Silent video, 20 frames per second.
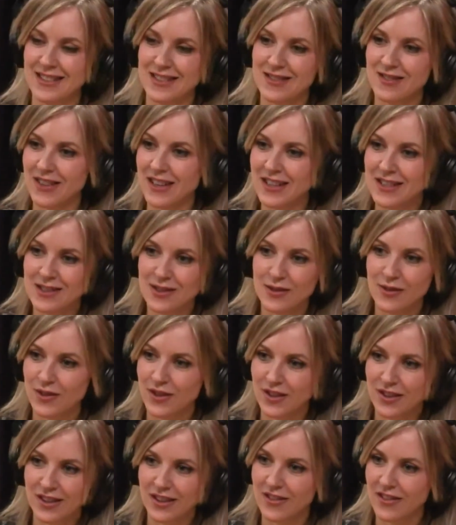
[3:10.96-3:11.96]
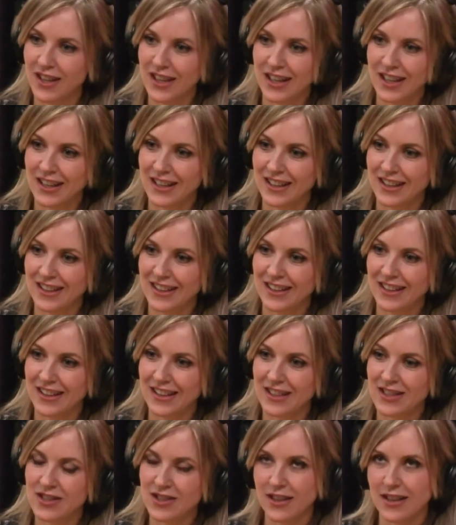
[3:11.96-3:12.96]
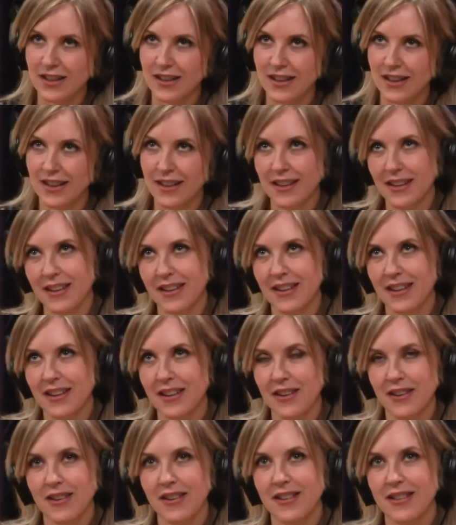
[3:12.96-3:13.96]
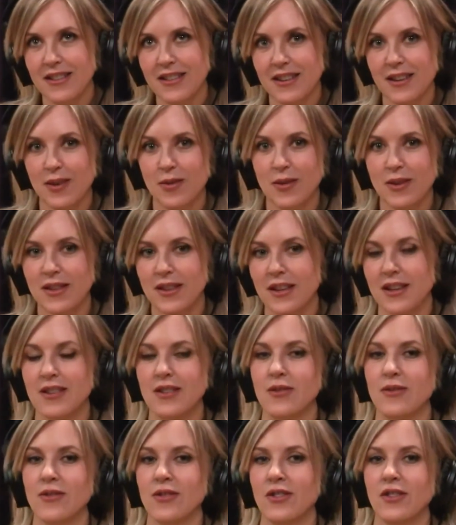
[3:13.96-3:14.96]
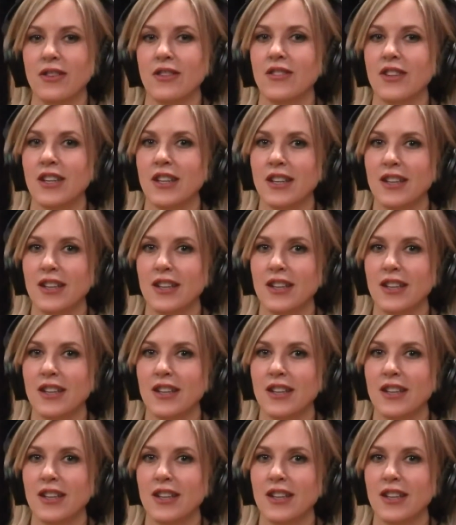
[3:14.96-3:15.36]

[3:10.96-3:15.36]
is what I do for a living. And I try to like hear and think what they do for a living.